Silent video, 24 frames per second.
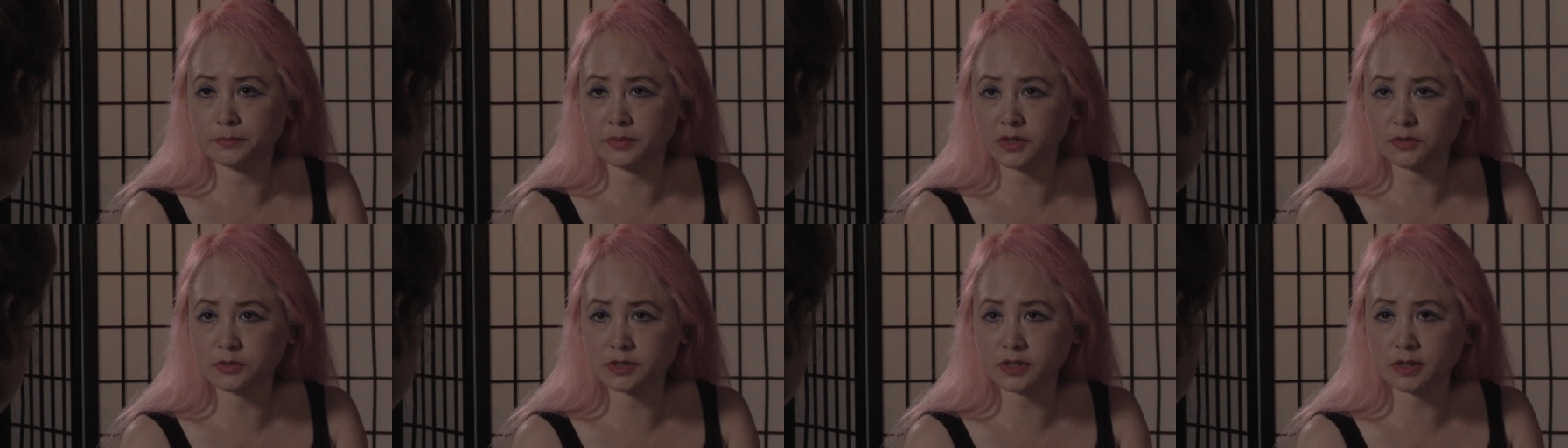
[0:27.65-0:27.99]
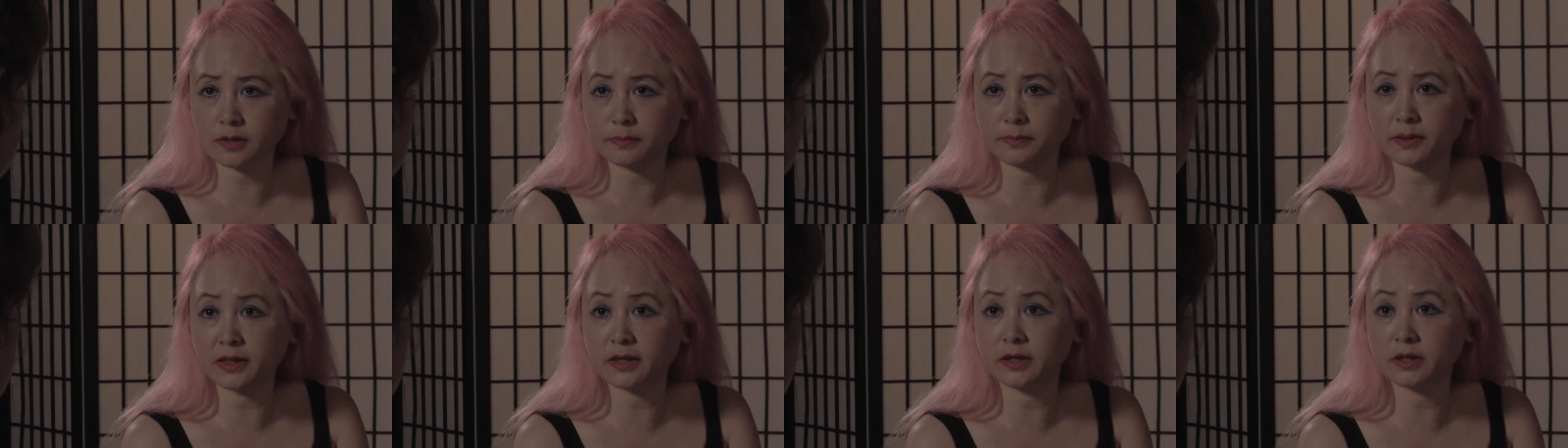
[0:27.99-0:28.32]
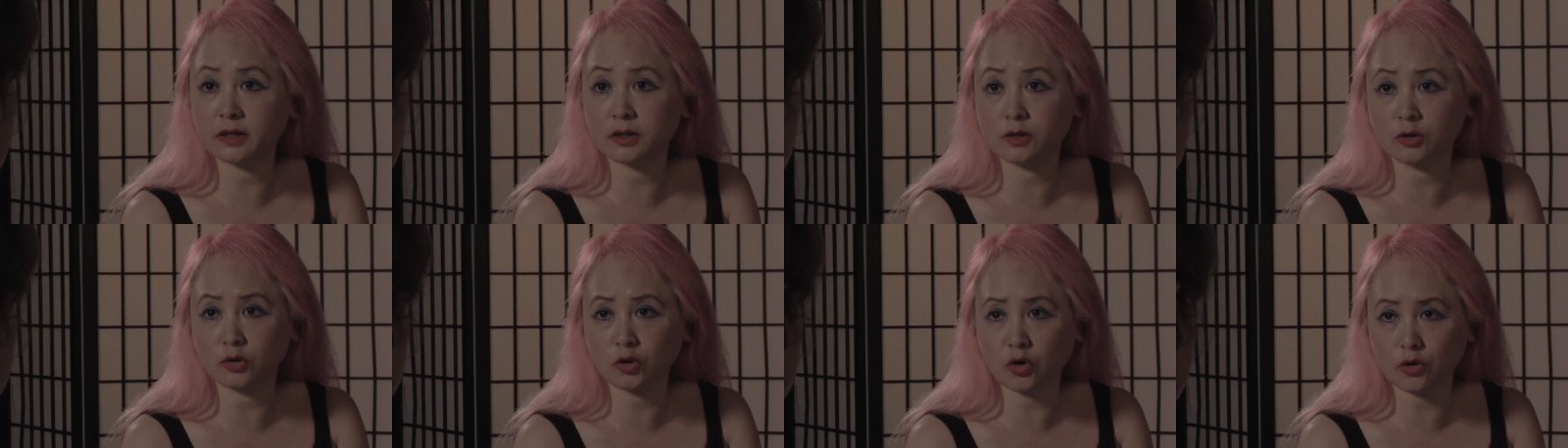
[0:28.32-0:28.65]
Bill's complete
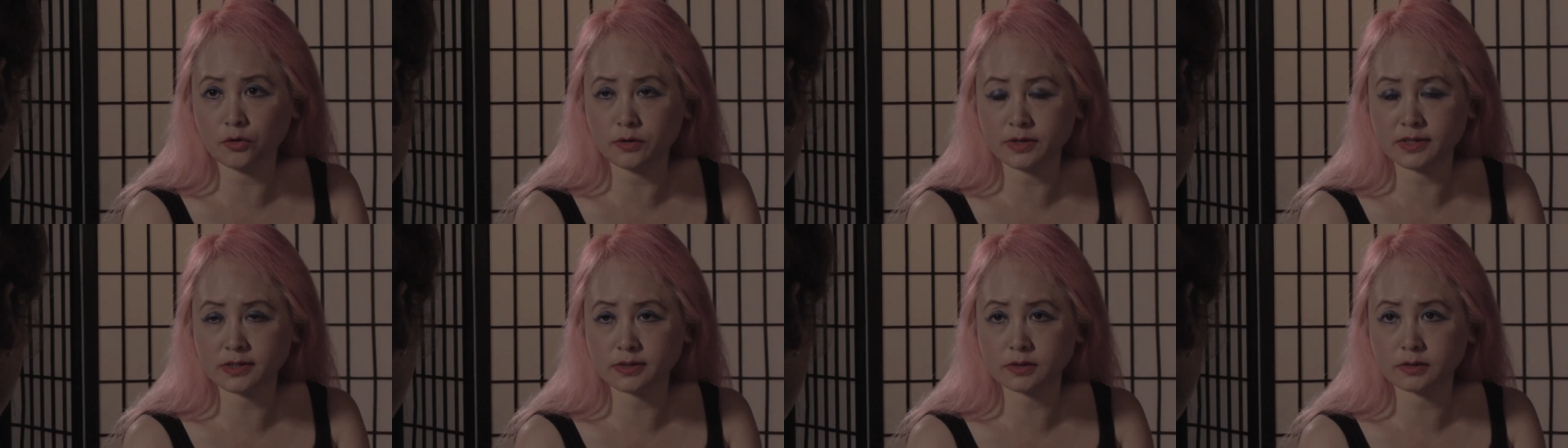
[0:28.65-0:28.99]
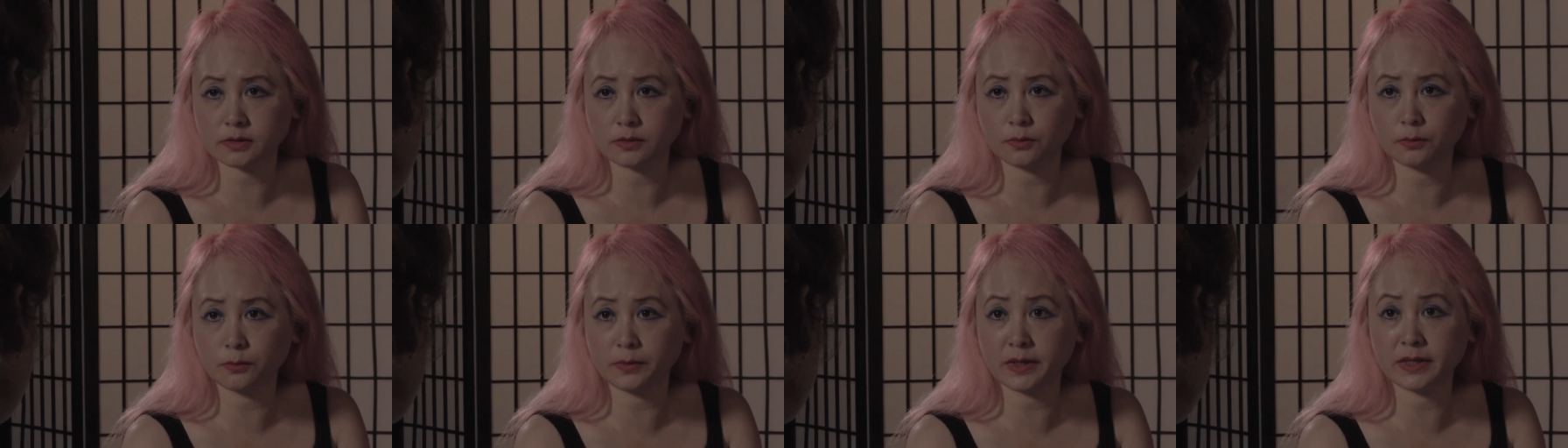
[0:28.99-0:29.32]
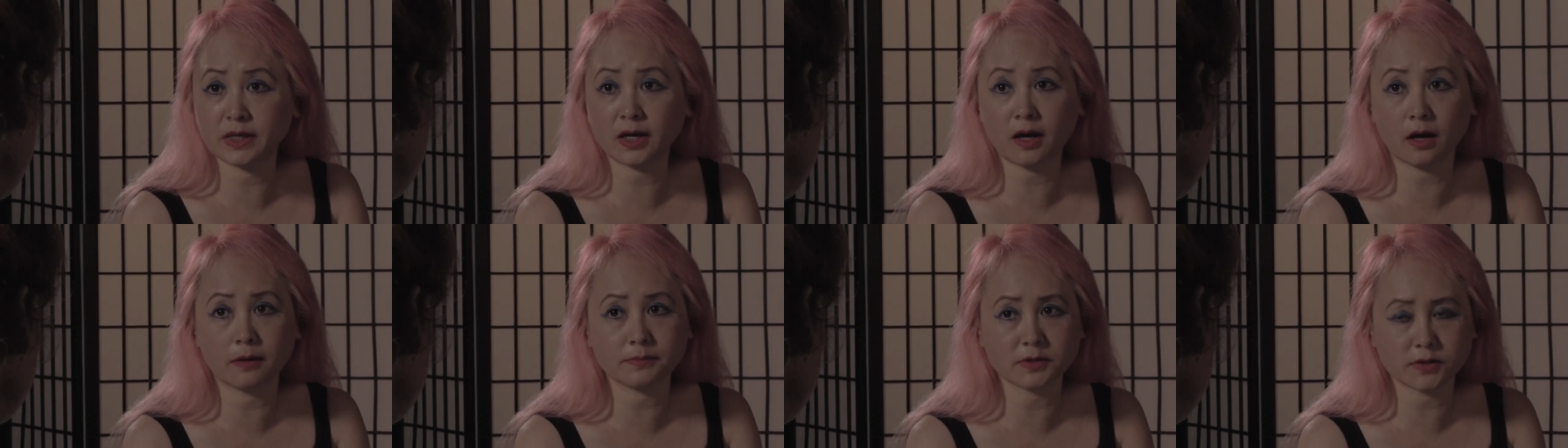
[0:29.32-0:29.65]
ignorance when
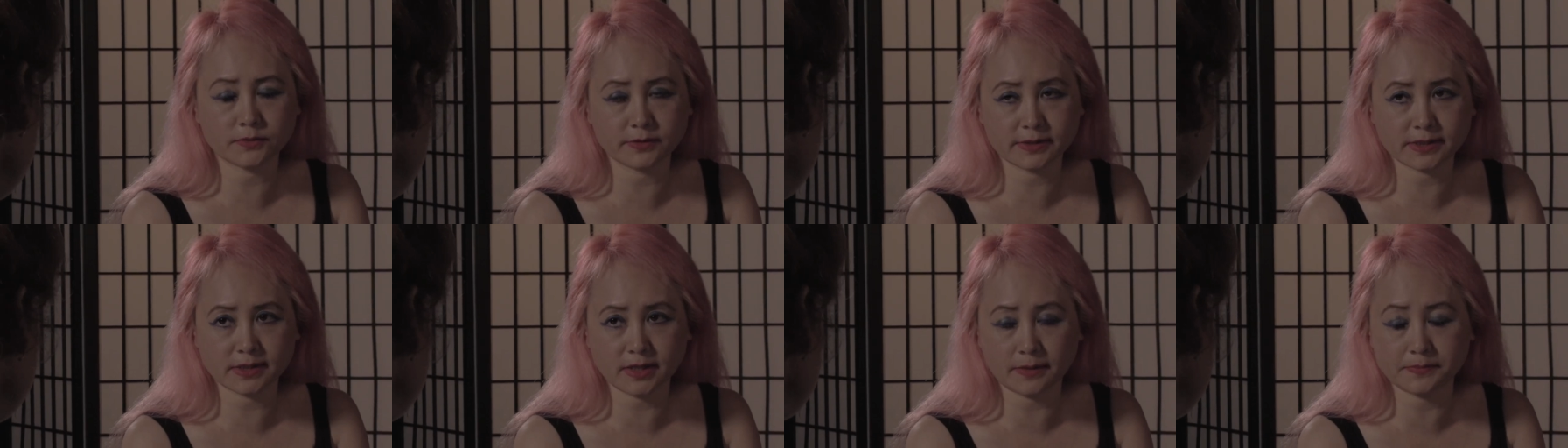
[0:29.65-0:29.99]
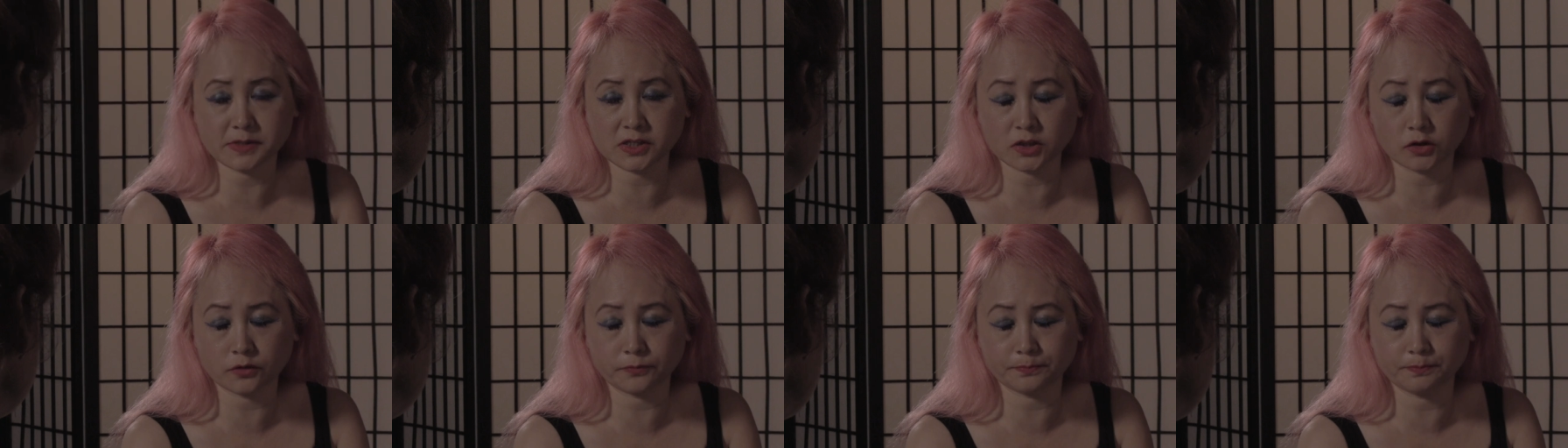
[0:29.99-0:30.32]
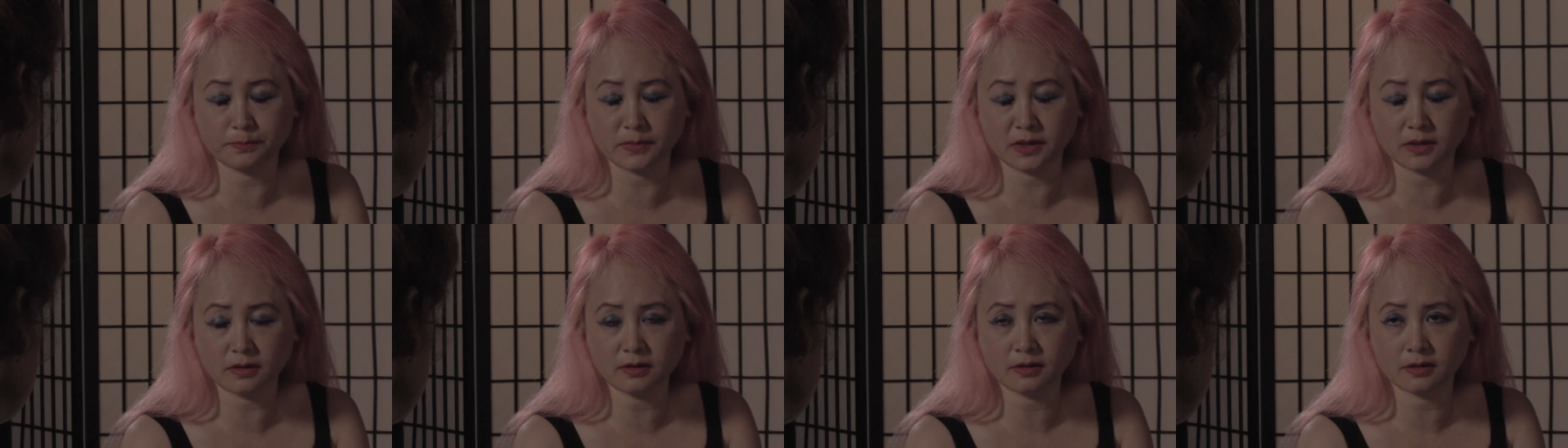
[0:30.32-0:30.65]
it comes to the subject of
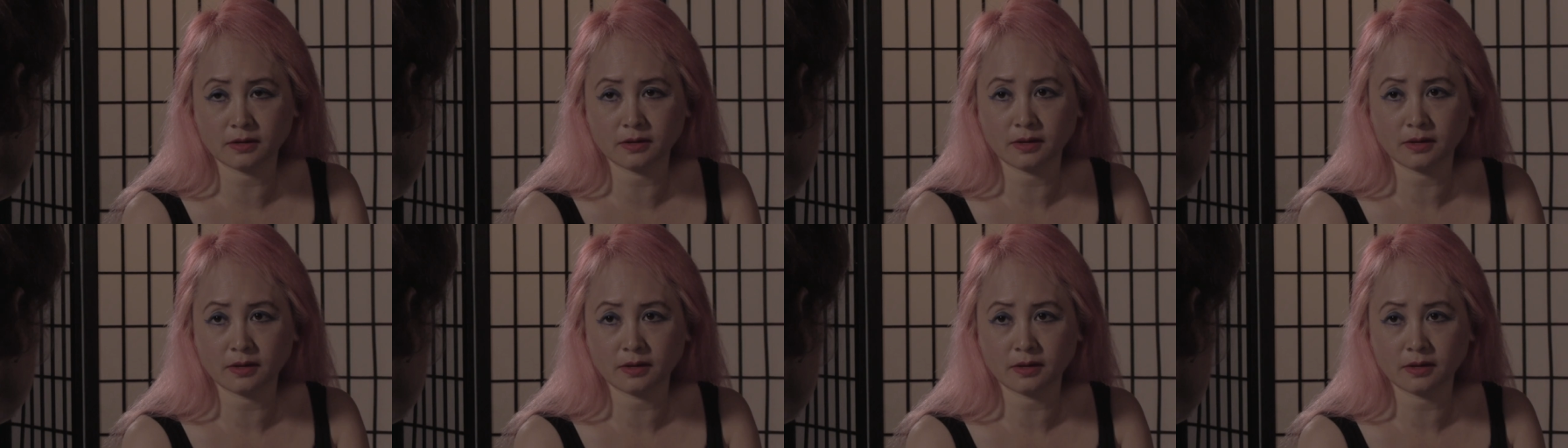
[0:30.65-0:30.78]
me.